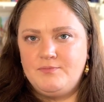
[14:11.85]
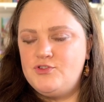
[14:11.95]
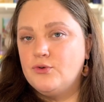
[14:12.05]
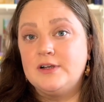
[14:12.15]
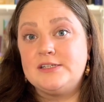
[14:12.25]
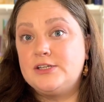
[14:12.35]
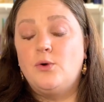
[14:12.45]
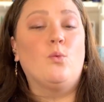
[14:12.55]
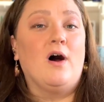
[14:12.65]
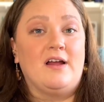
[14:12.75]
Dora doesn't know
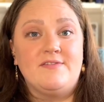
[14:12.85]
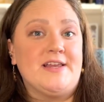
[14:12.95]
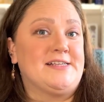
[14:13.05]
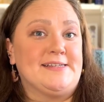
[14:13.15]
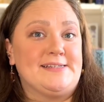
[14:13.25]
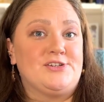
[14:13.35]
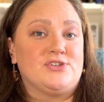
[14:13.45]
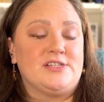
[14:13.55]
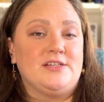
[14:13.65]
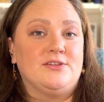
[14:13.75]
why Vanessa's
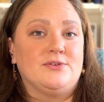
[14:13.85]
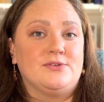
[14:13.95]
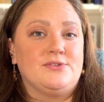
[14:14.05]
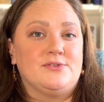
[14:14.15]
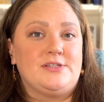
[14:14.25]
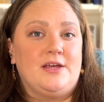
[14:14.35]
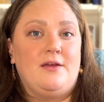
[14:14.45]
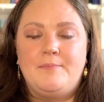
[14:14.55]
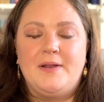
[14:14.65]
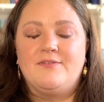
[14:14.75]
interested in the Lord
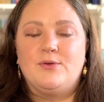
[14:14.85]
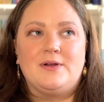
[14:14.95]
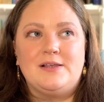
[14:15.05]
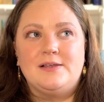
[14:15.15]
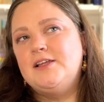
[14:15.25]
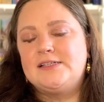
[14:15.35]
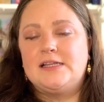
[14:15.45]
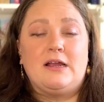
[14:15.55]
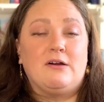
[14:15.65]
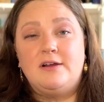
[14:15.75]
Sorcier, but everyone is
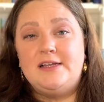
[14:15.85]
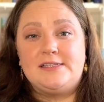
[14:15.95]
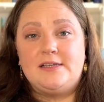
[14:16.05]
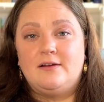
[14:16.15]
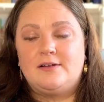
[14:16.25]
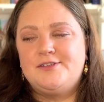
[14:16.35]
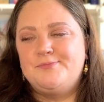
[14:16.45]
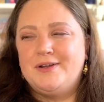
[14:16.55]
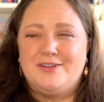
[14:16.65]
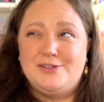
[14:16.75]
like, oh, he sucks,
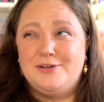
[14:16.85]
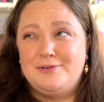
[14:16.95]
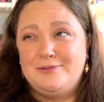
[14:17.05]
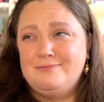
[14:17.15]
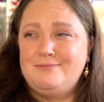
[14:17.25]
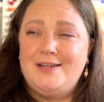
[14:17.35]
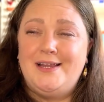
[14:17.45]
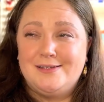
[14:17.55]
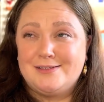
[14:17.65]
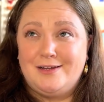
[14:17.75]
but also
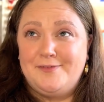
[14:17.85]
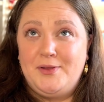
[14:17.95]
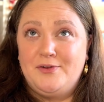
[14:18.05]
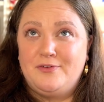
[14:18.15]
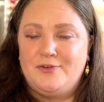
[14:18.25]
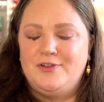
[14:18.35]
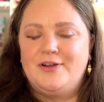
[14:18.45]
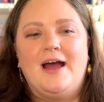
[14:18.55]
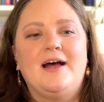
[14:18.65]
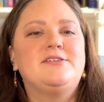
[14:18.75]
he is kind of beautiful to look
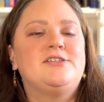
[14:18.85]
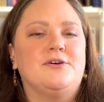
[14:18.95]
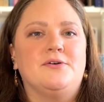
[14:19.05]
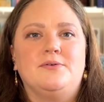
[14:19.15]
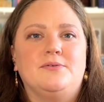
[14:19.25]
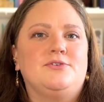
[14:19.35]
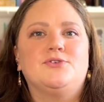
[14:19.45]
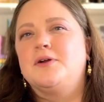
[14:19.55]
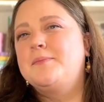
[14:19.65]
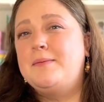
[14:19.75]
at. So
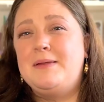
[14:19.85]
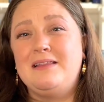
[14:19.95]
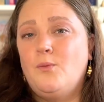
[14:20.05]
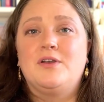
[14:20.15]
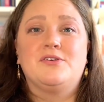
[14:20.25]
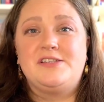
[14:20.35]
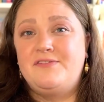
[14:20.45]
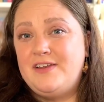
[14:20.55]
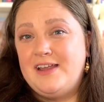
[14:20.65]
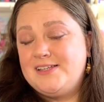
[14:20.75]
Dora maybe wonders if
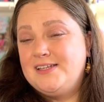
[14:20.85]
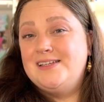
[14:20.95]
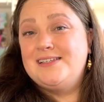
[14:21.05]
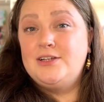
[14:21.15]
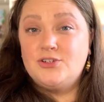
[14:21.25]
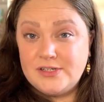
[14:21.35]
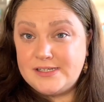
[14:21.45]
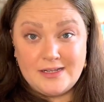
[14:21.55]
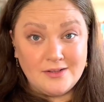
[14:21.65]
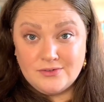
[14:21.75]
Vanessa is
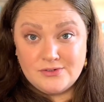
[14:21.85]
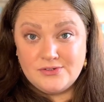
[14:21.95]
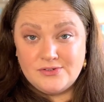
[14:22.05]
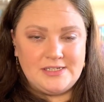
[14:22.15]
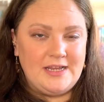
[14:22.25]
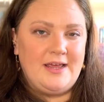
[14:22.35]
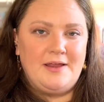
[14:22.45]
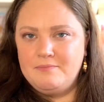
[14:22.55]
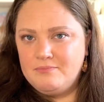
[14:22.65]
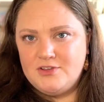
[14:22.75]
interested in the Lord Sorcier.